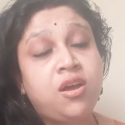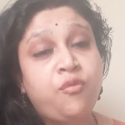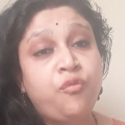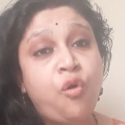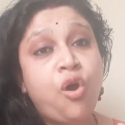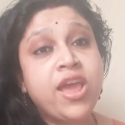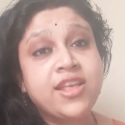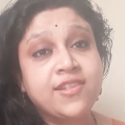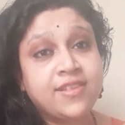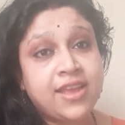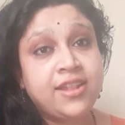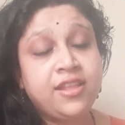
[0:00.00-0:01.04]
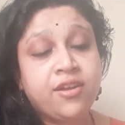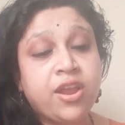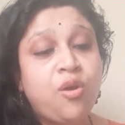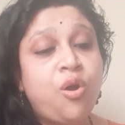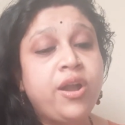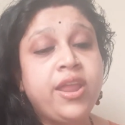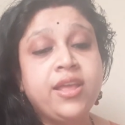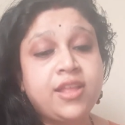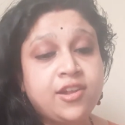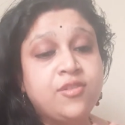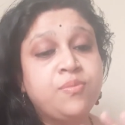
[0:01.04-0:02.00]
voice and the
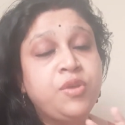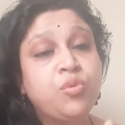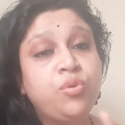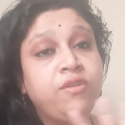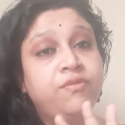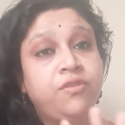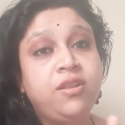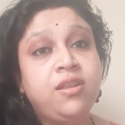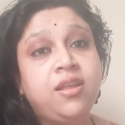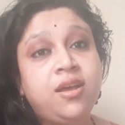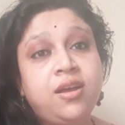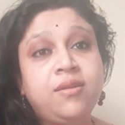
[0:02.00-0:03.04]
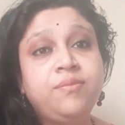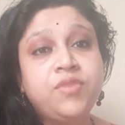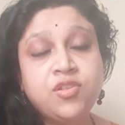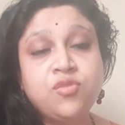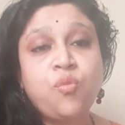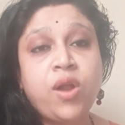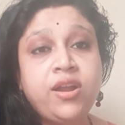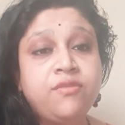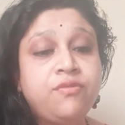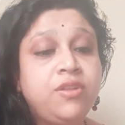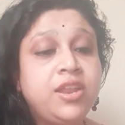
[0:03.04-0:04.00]
recording. That's beautiful. It's
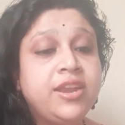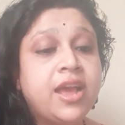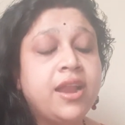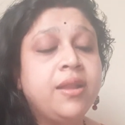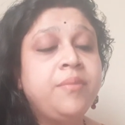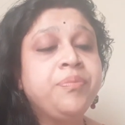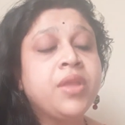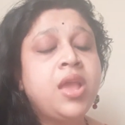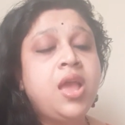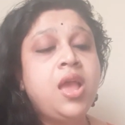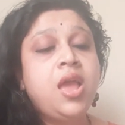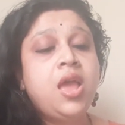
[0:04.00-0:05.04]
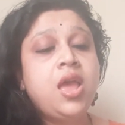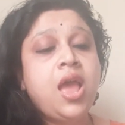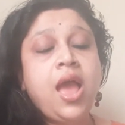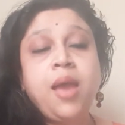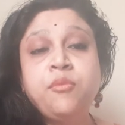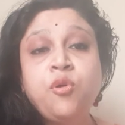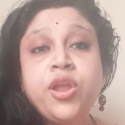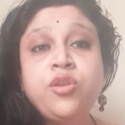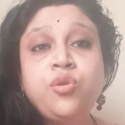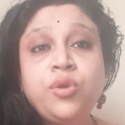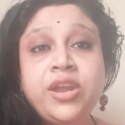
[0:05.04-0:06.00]
wonderfully done. I'm
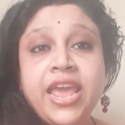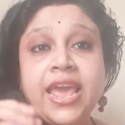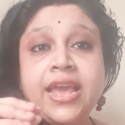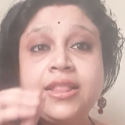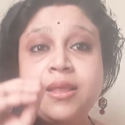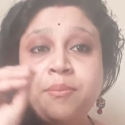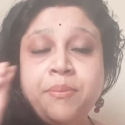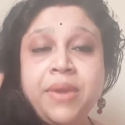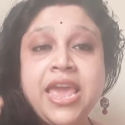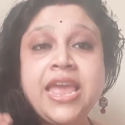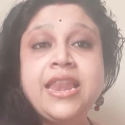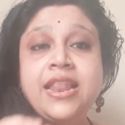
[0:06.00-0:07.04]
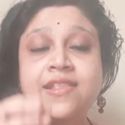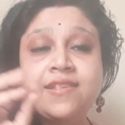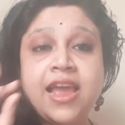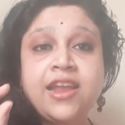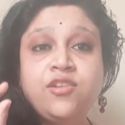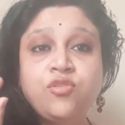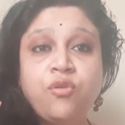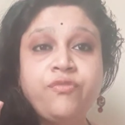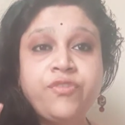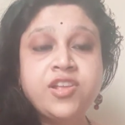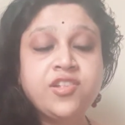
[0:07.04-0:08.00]
going to take the main sides
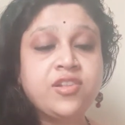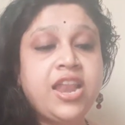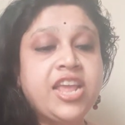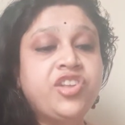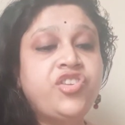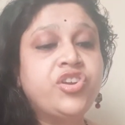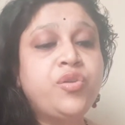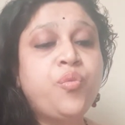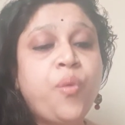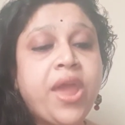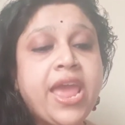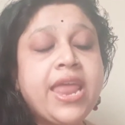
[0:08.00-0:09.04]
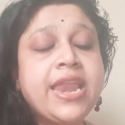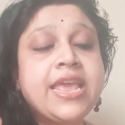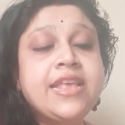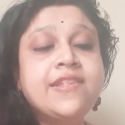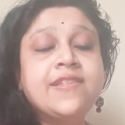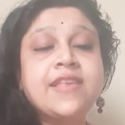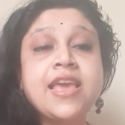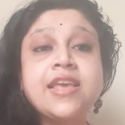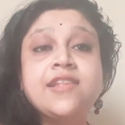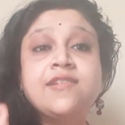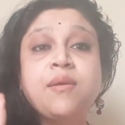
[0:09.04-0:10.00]
of his lecture, where he
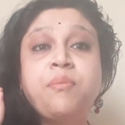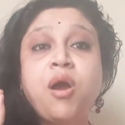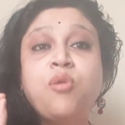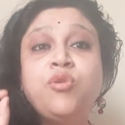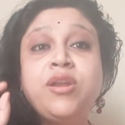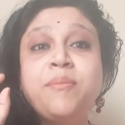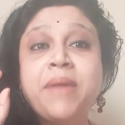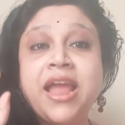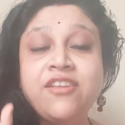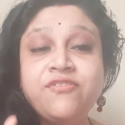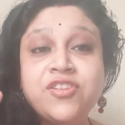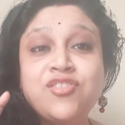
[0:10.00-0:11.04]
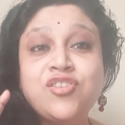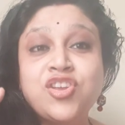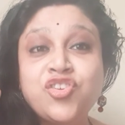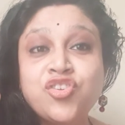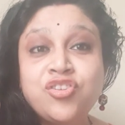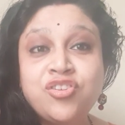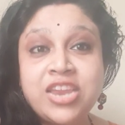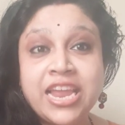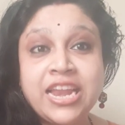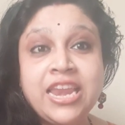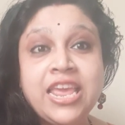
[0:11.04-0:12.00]
says about a manifestation
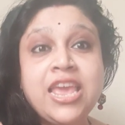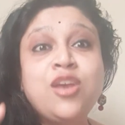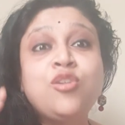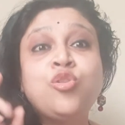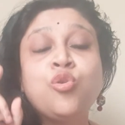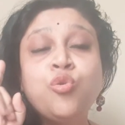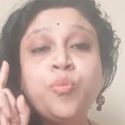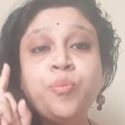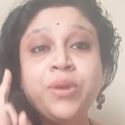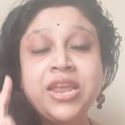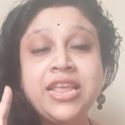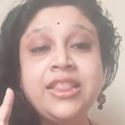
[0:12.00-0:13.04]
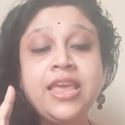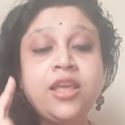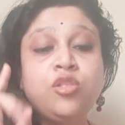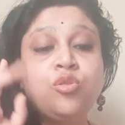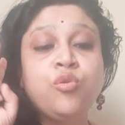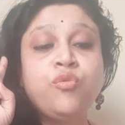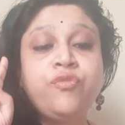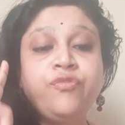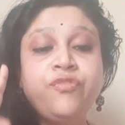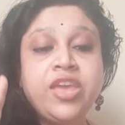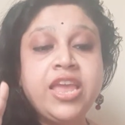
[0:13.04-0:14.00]
technique through breathing, through
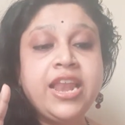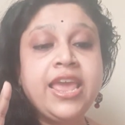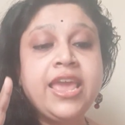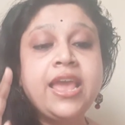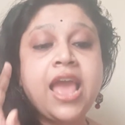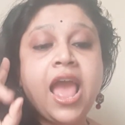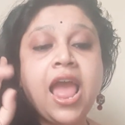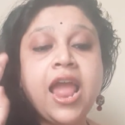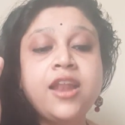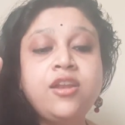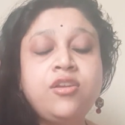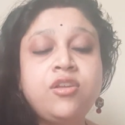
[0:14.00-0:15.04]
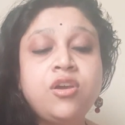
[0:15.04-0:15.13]
feeling, and